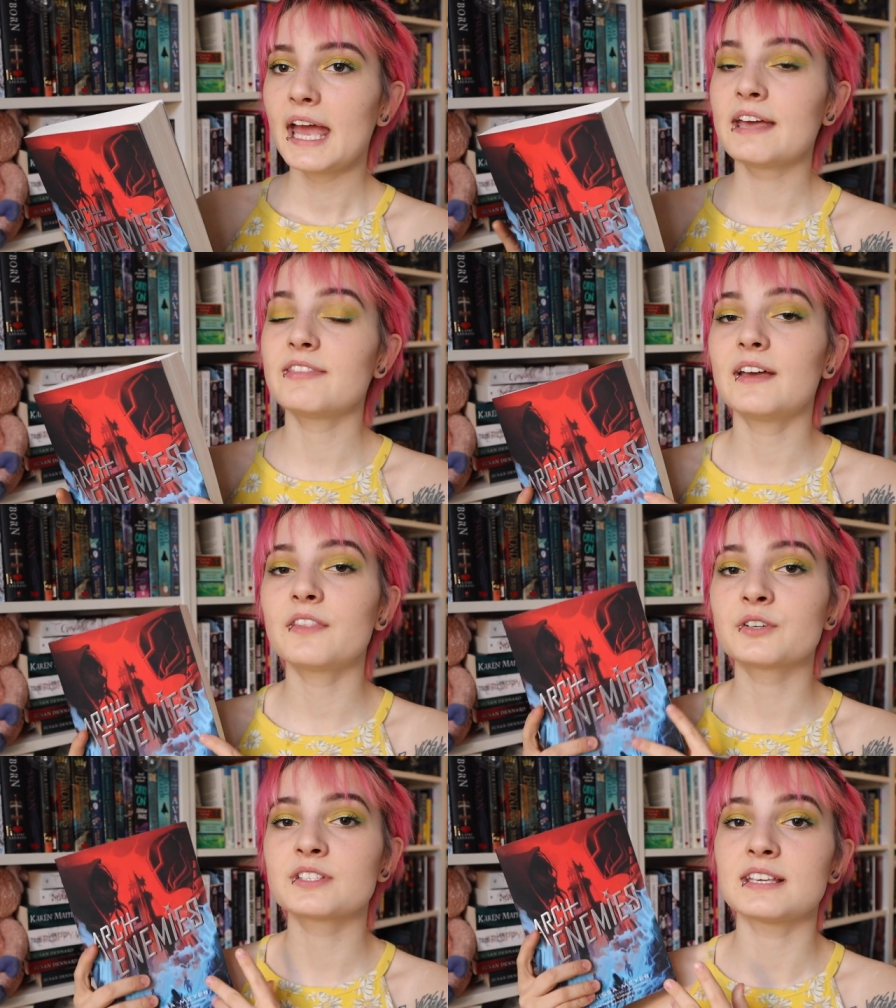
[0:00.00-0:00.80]
And
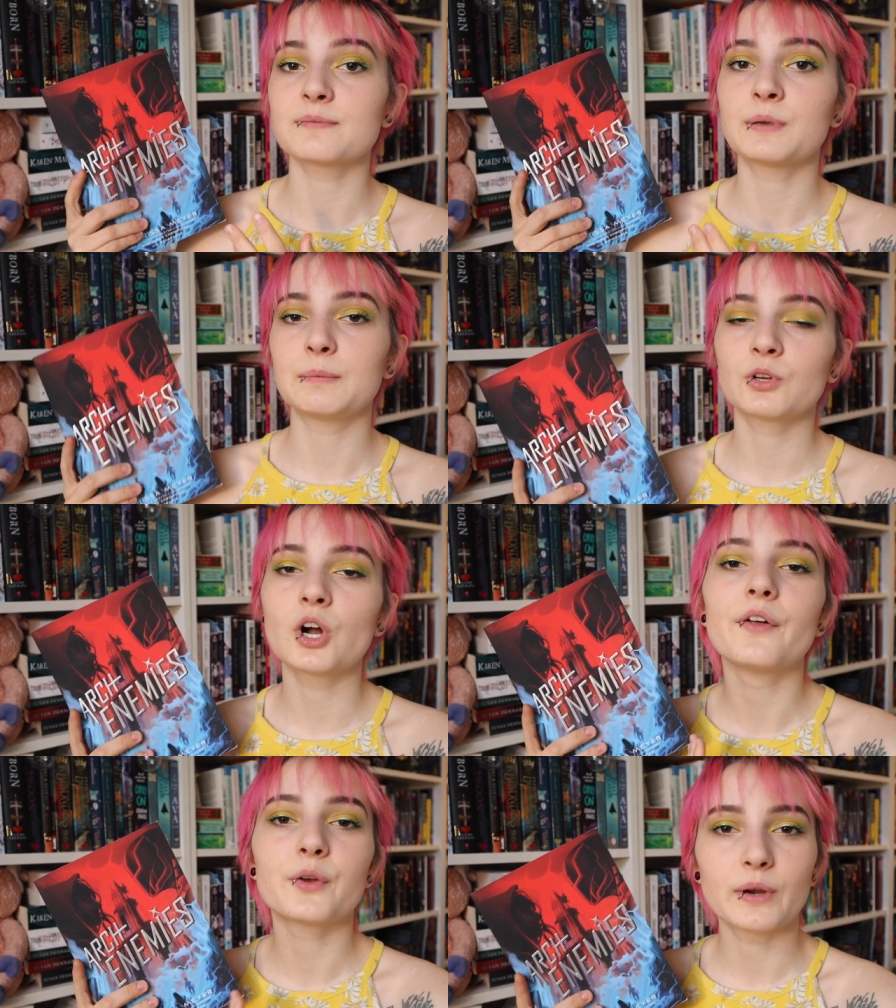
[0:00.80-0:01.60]
then there's these people
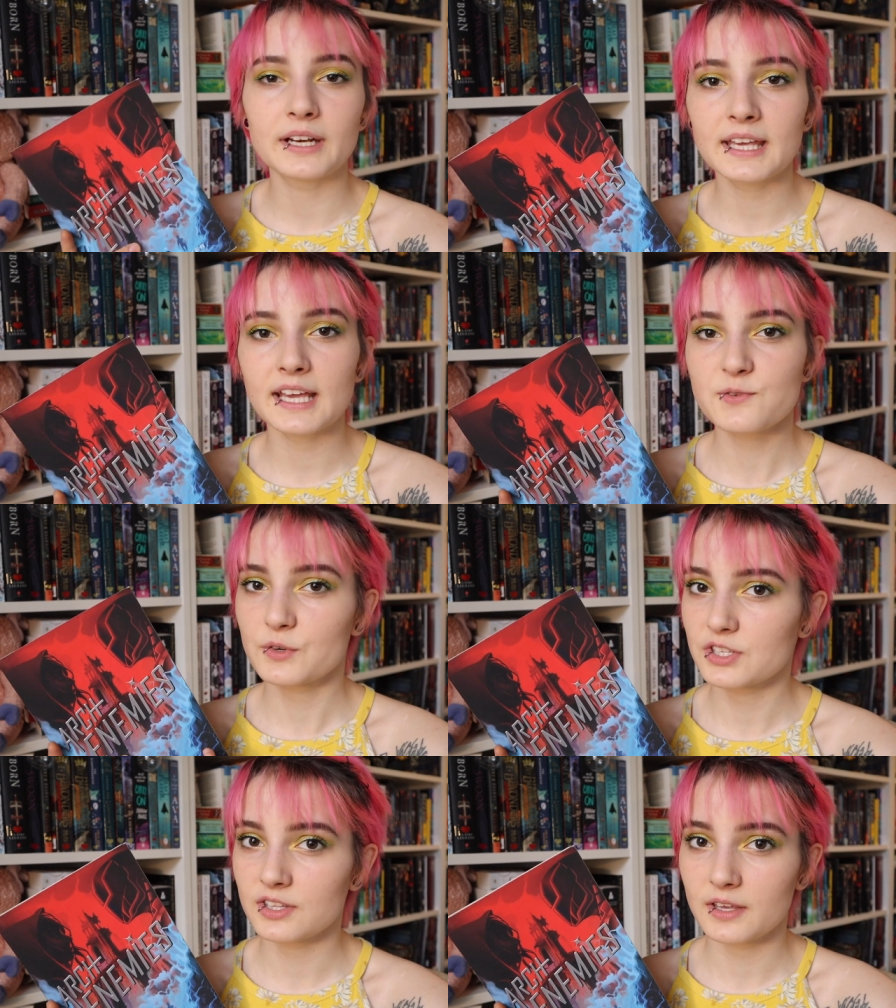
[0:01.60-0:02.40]
called the renegades,
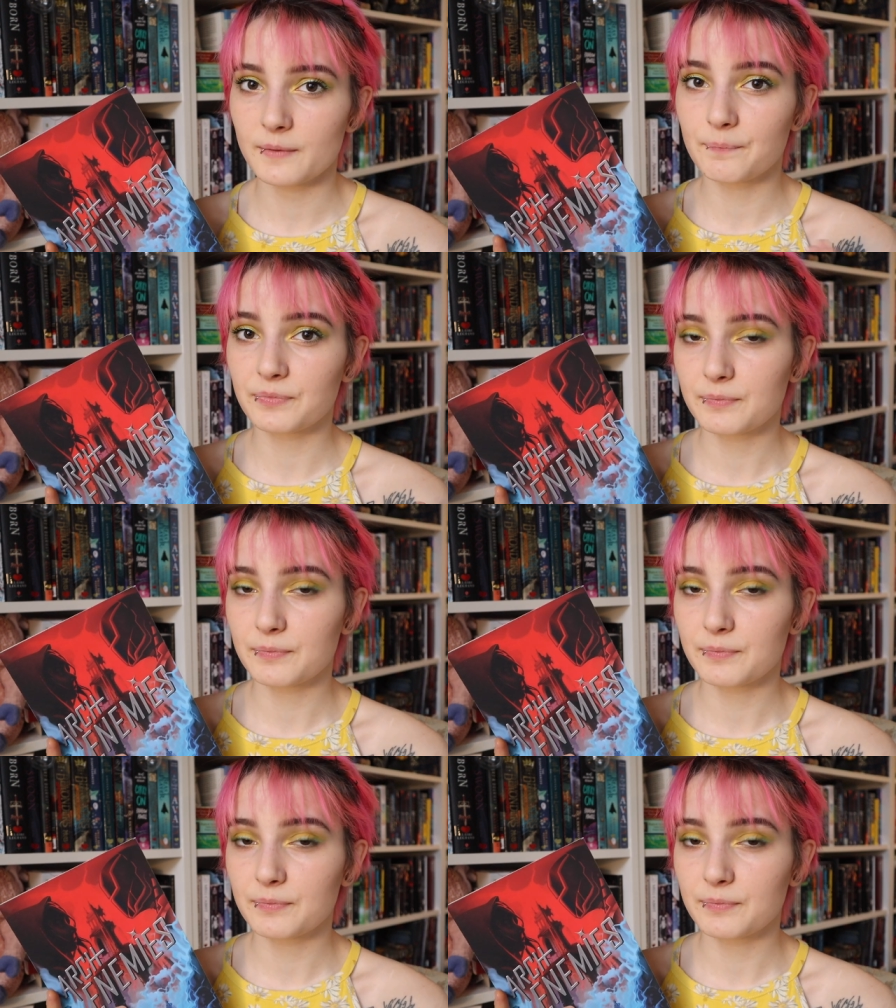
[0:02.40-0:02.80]
which is the